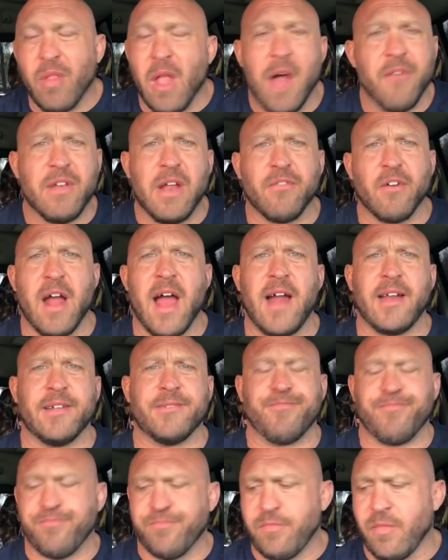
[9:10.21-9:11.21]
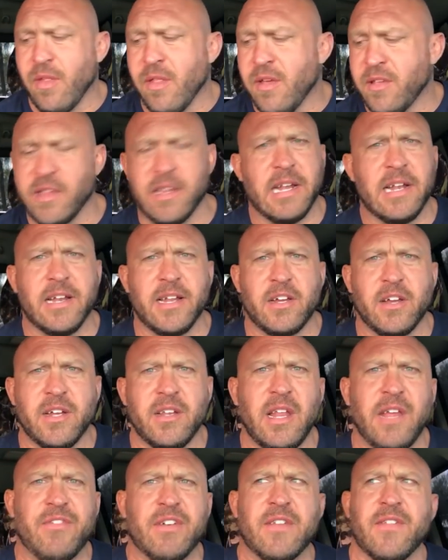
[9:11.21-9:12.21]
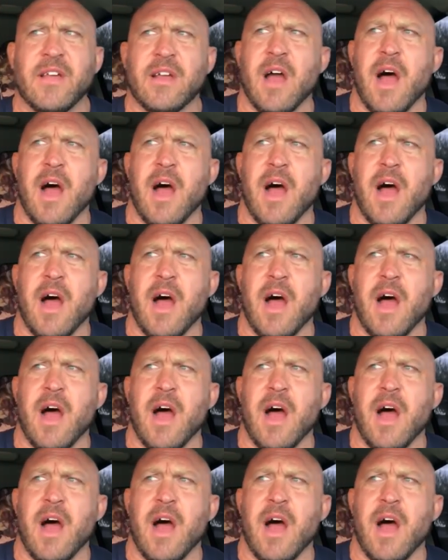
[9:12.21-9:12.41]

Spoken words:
I've never had it. Is it any good? Leave it in the